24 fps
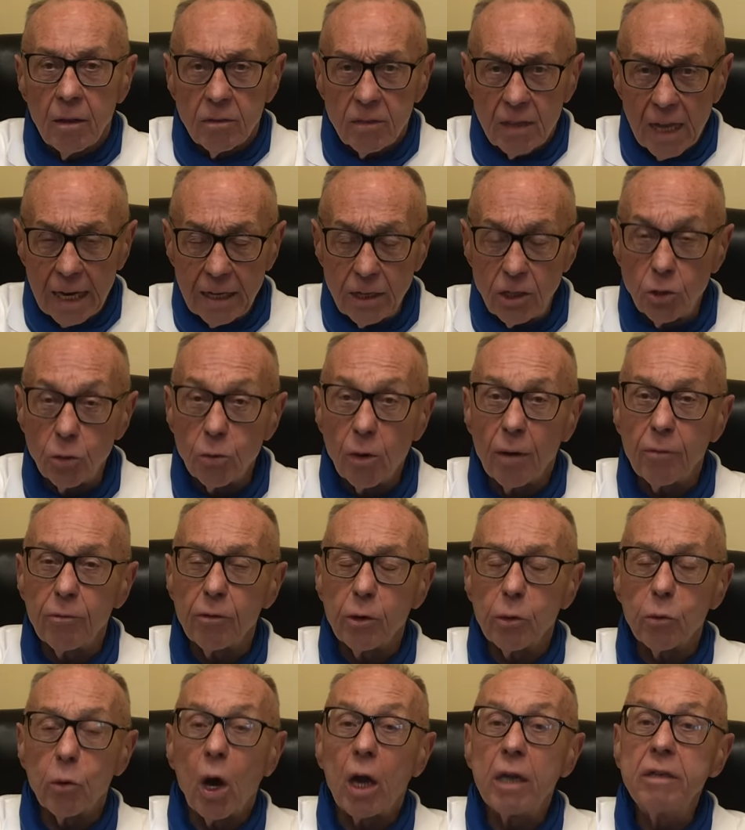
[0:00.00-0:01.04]
Thank you,
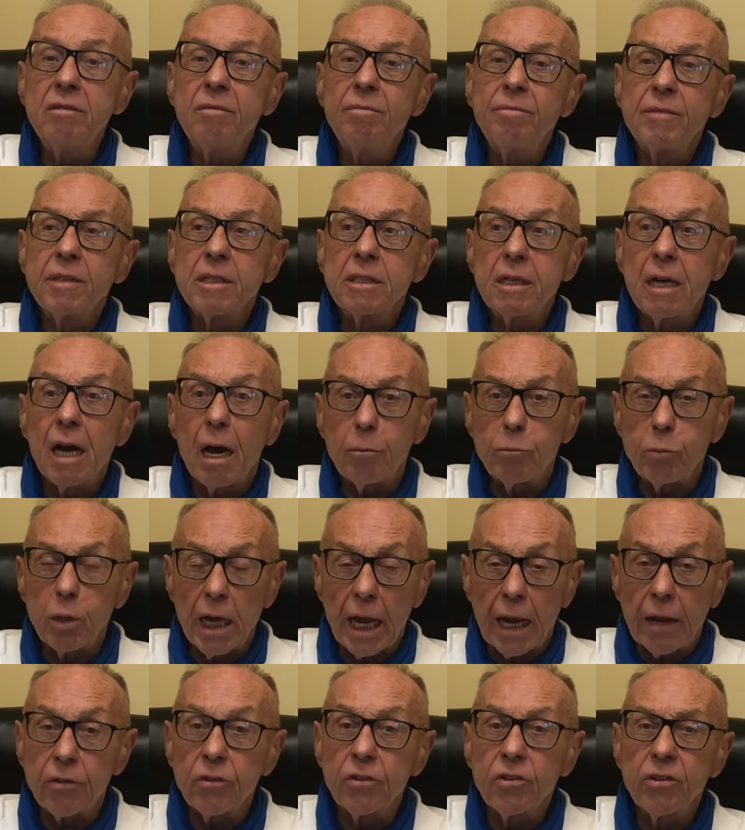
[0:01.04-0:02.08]
everyone. God
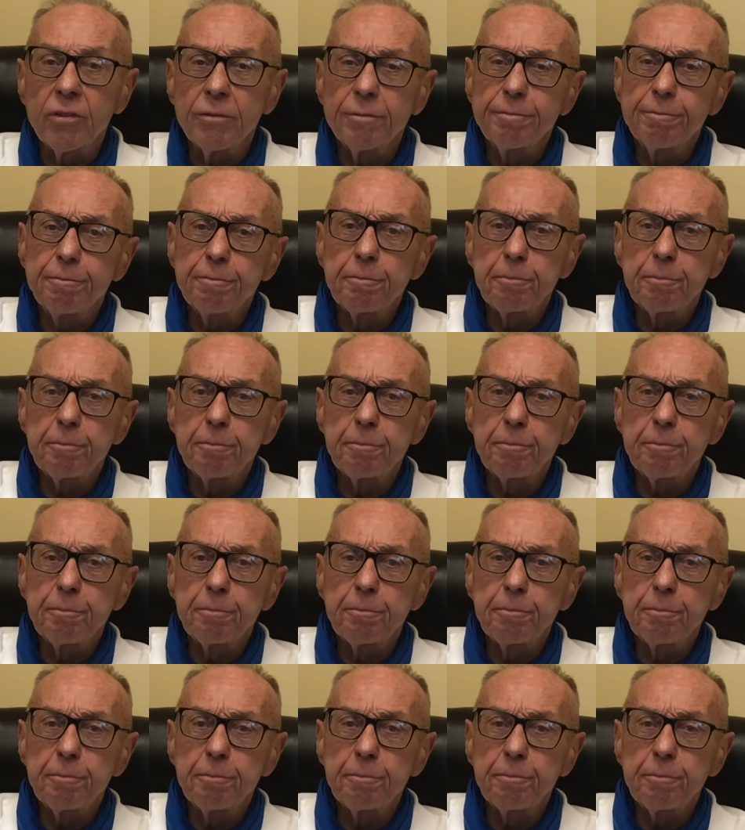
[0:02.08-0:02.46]
bless.